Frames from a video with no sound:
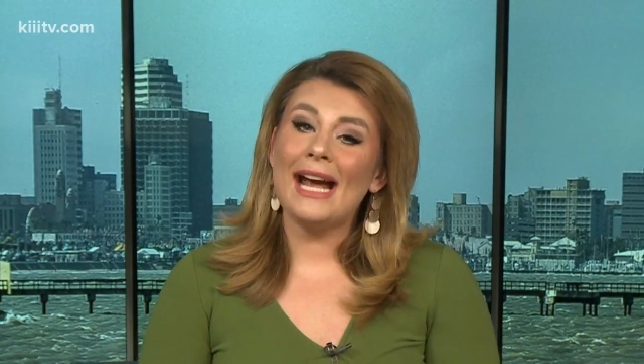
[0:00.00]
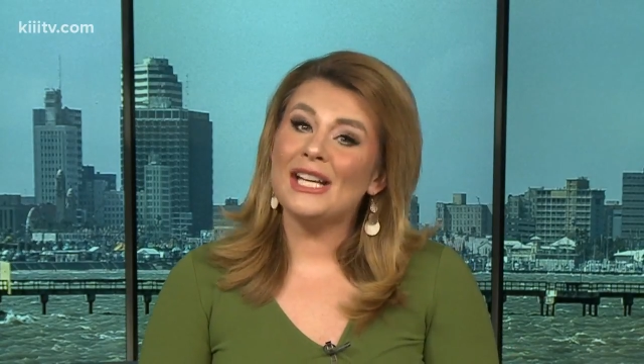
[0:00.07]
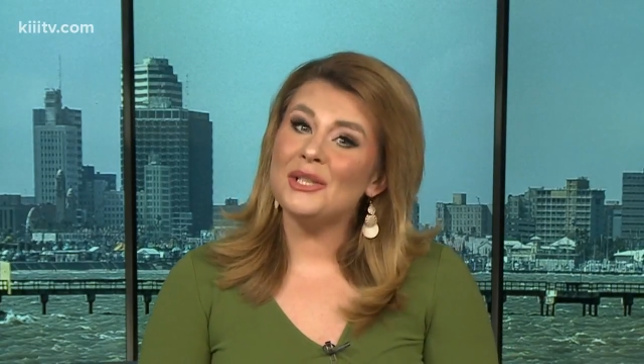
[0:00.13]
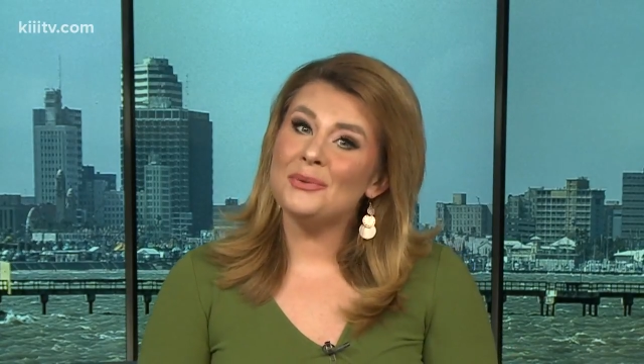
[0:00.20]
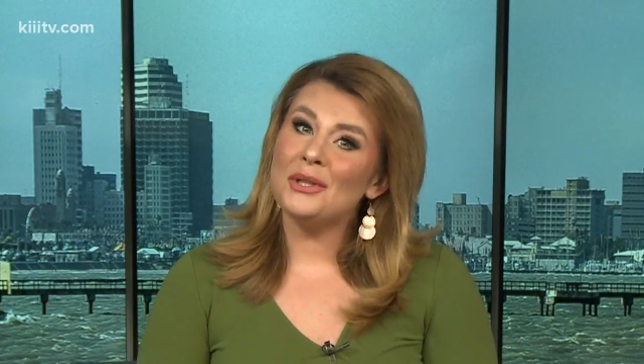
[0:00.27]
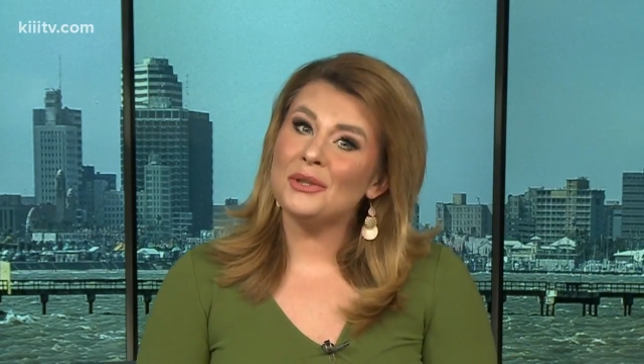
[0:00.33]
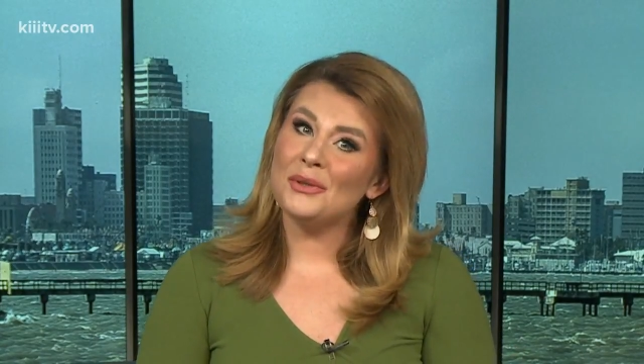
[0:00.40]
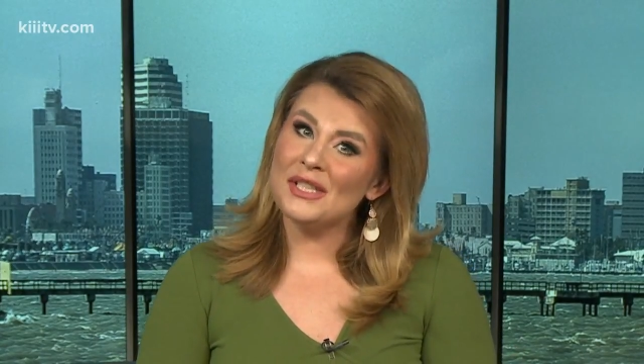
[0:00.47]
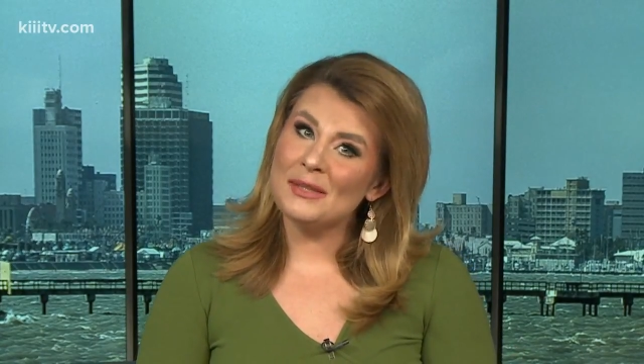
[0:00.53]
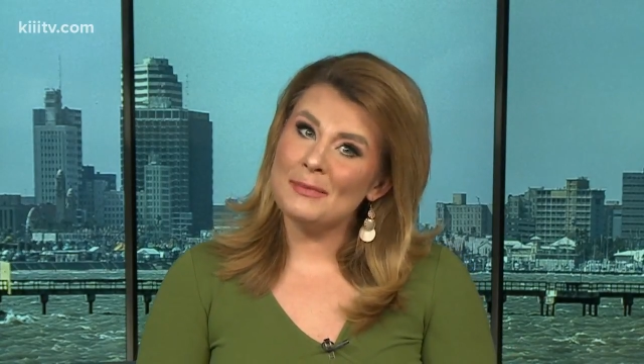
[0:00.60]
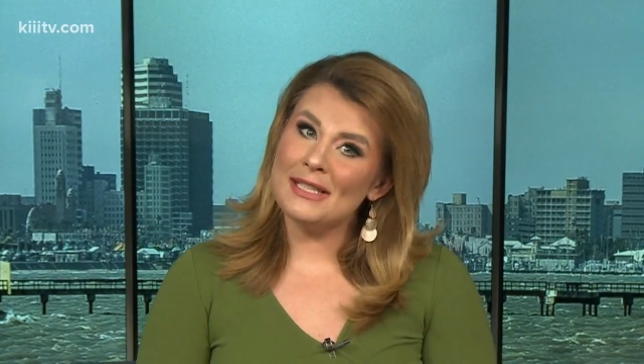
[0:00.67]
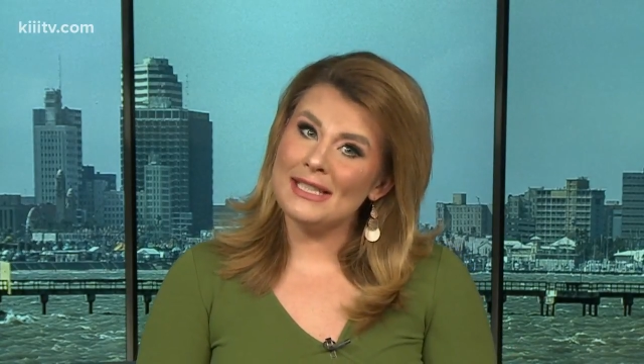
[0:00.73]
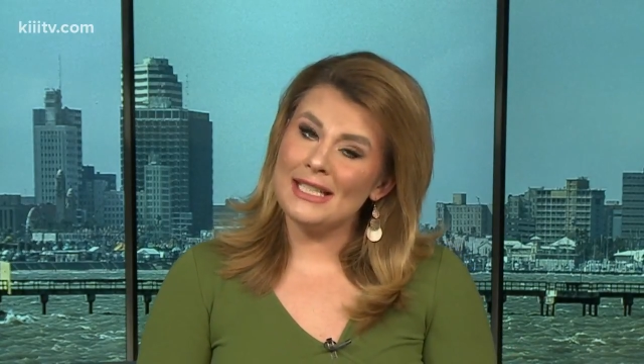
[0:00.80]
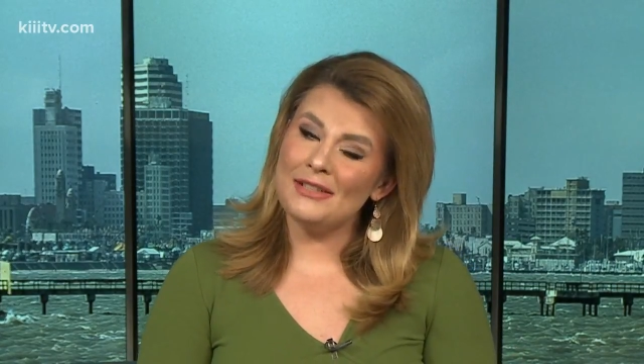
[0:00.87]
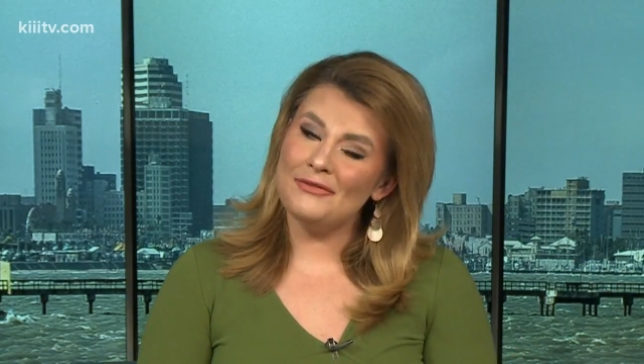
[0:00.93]
annual
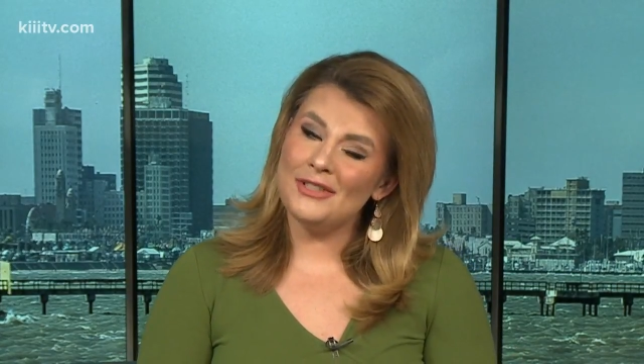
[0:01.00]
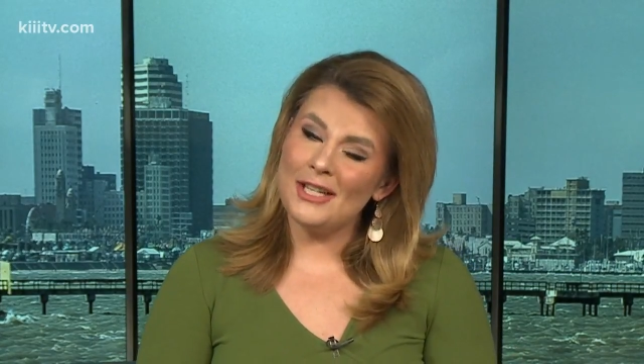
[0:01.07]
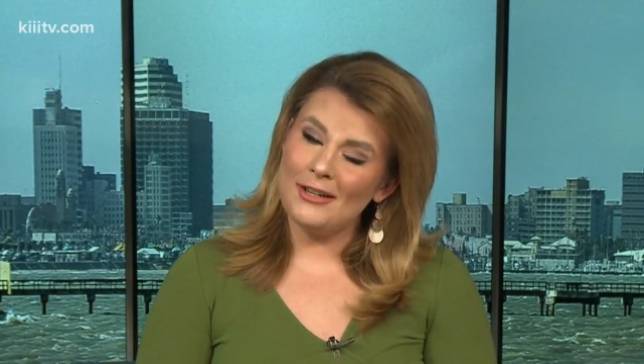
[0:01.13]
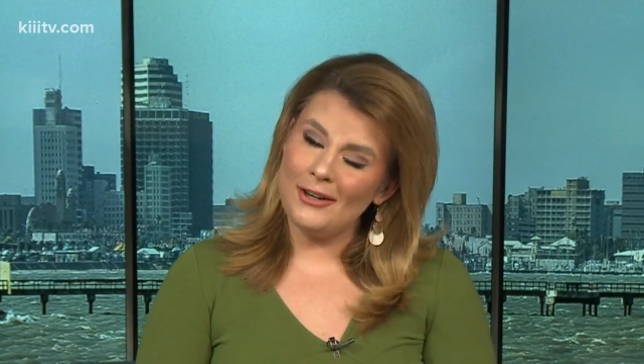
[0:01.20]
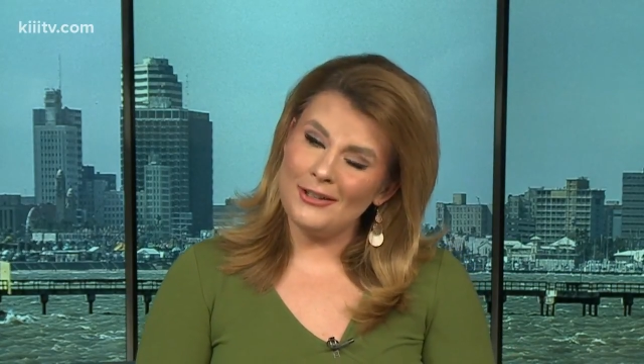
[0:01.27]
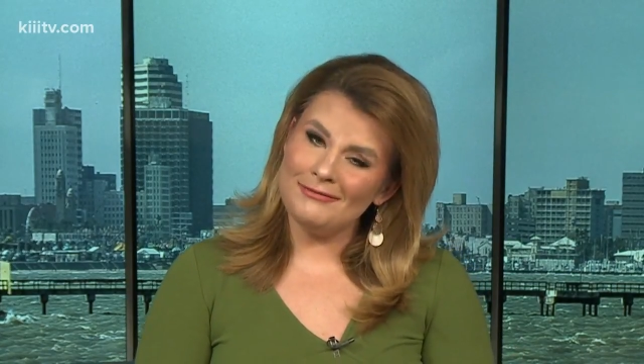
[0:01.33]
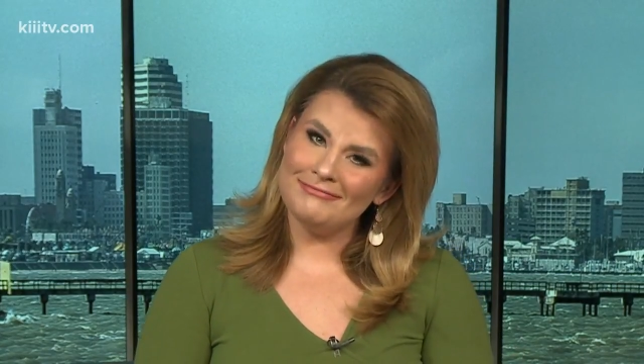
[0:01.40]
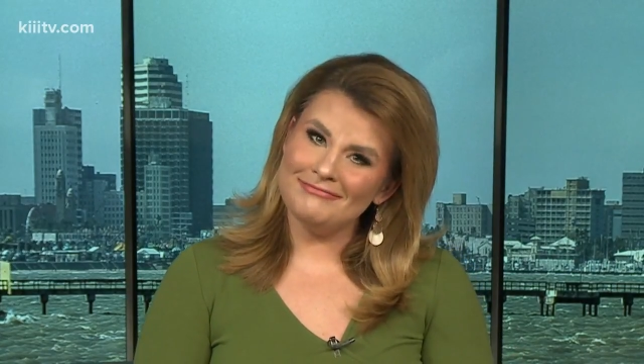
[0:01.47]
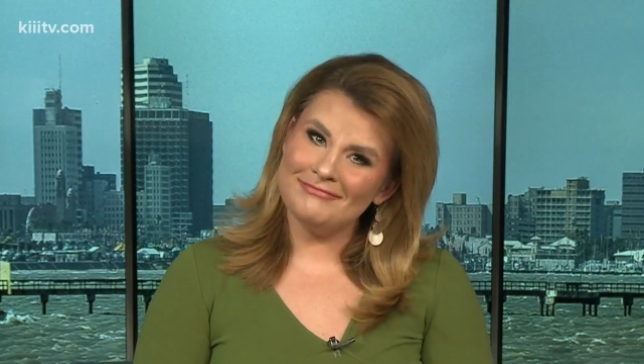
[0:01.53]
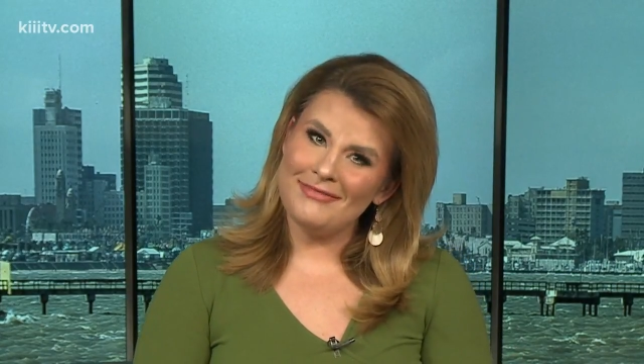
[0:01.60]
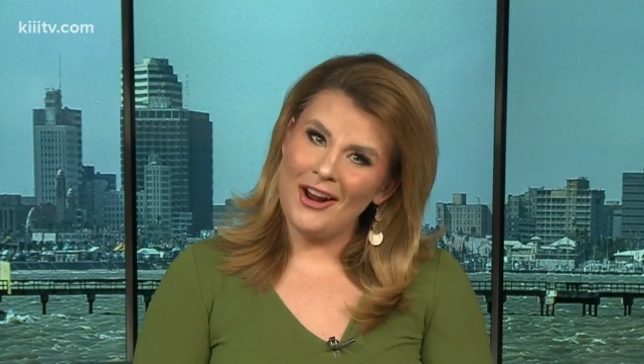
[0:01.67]
Christmas Eve dinner.